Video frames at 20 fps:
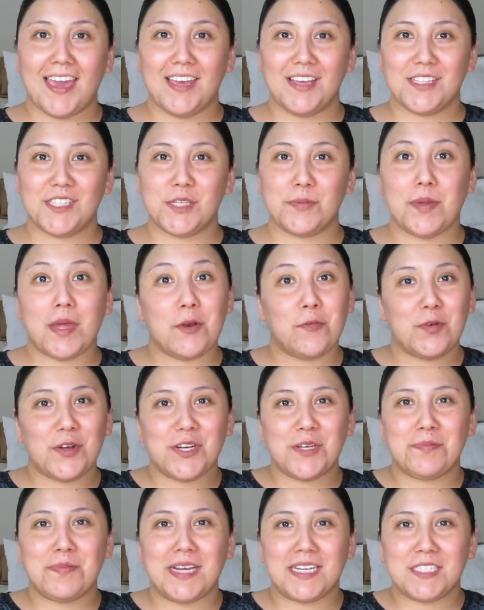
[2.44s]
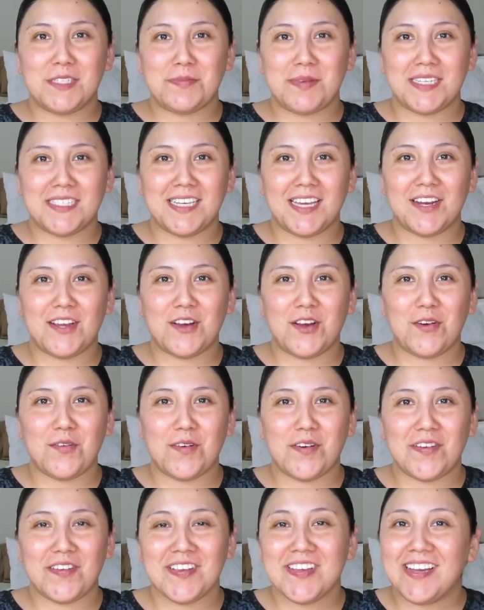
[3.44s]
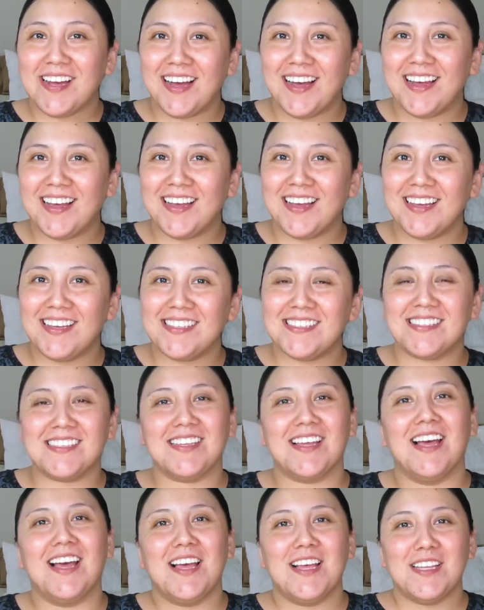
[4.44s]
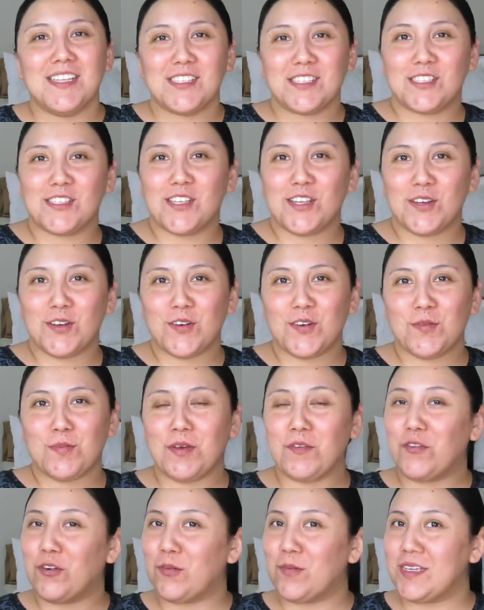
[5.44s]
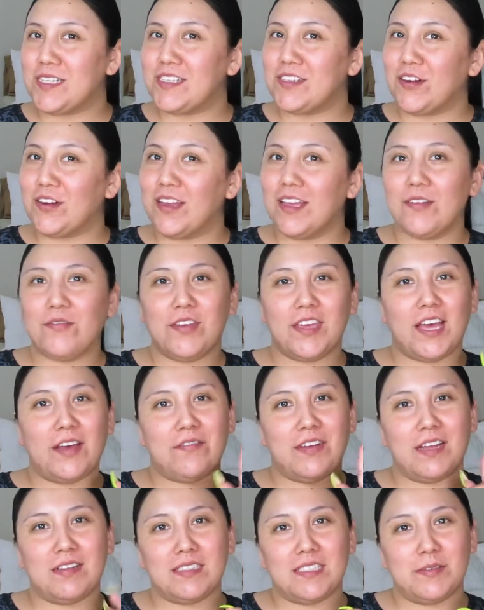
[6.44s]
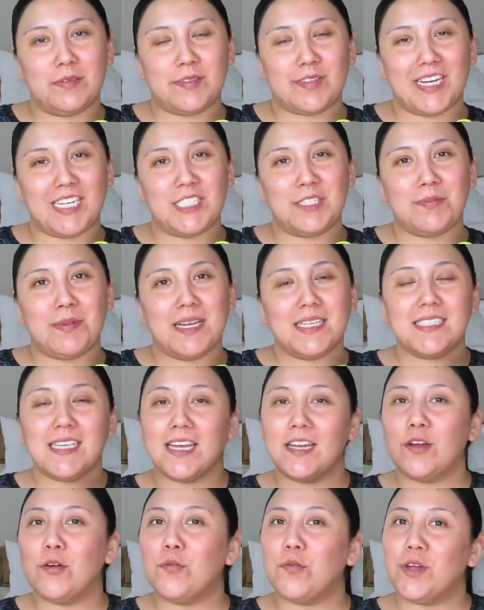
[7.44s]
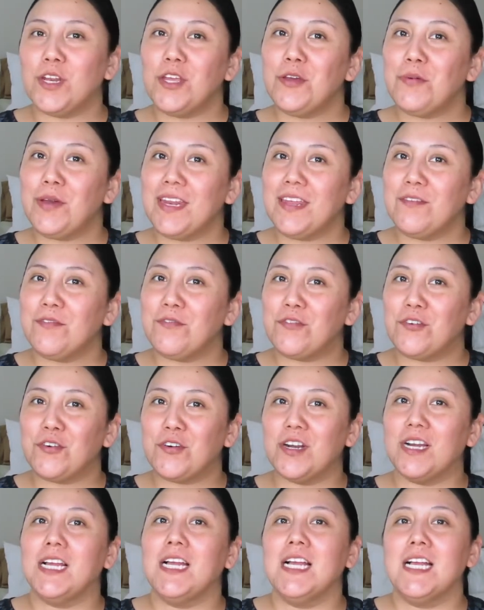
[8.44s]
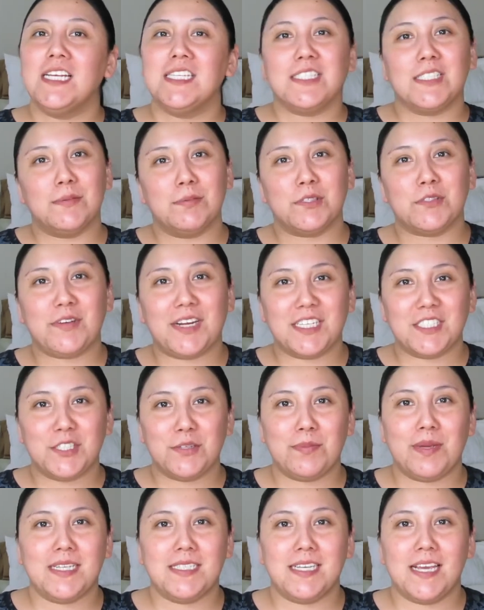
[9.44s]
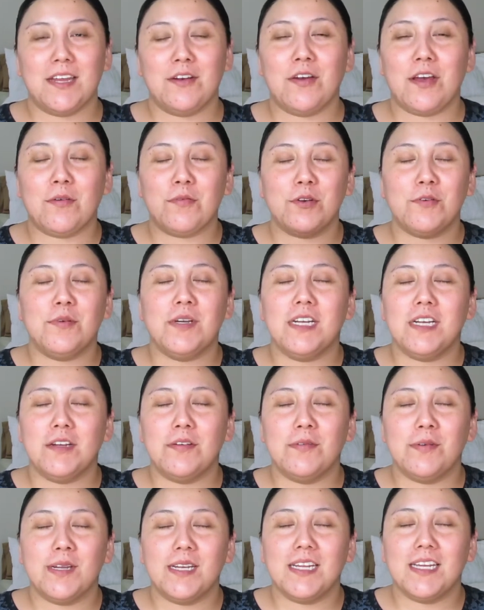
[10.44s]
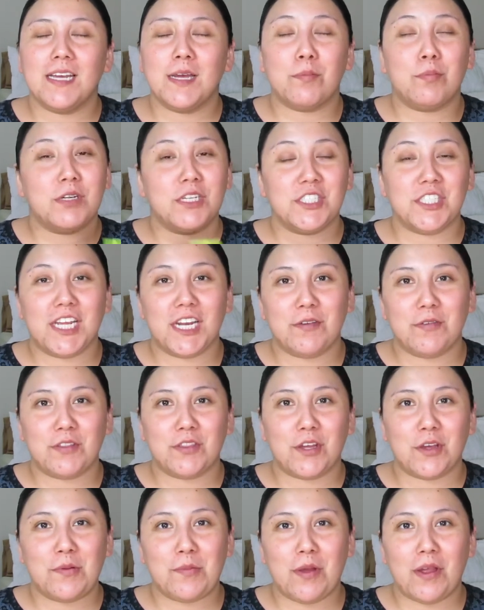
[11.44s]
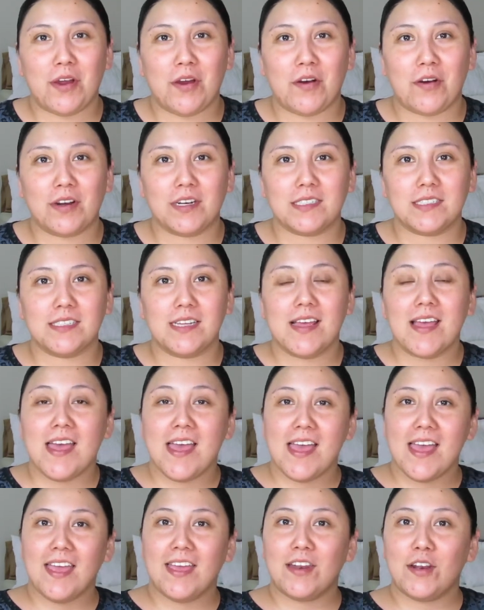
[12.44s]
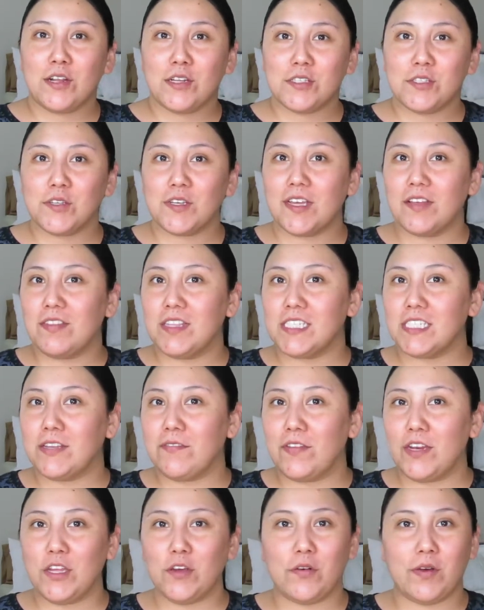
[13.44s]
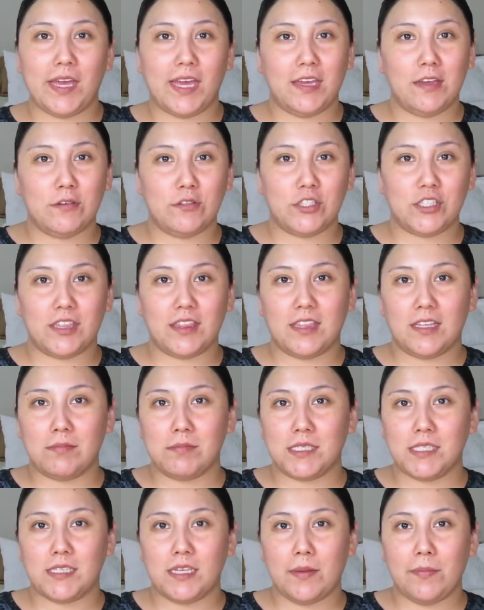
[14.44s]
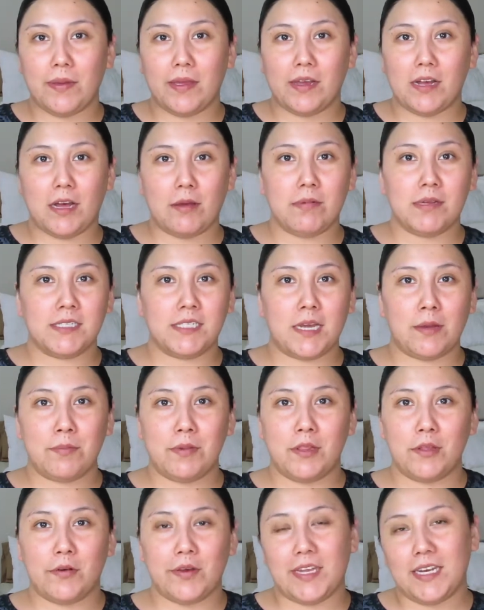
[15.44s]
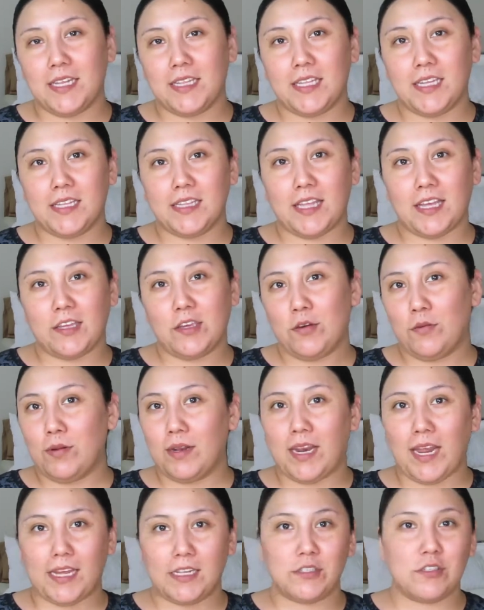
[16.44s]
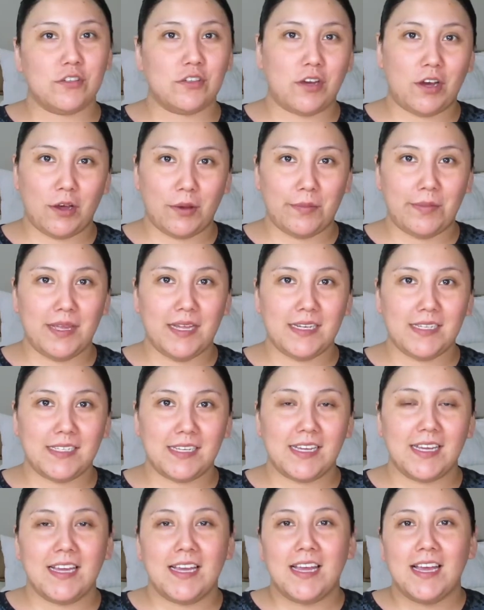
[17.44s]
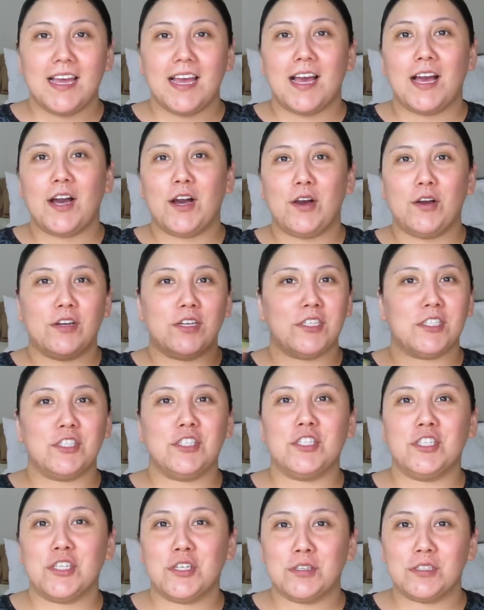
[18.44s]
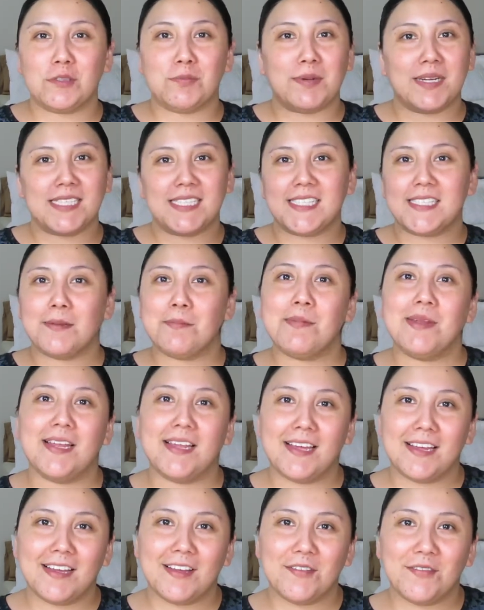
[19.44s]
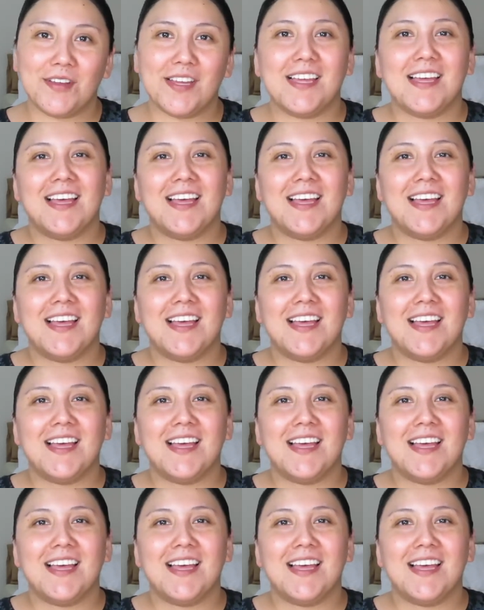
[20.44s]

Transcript: Hey YouTube, and welcome back to my channel. How are you guys? So before we start, if you have not subscribed to my channel, what are you waiting for? Subscribe to my channel. I would really appreciate it with all my heart. And also give this video a huge thumbs up and comment down below anything that you would like to comment or spread some love.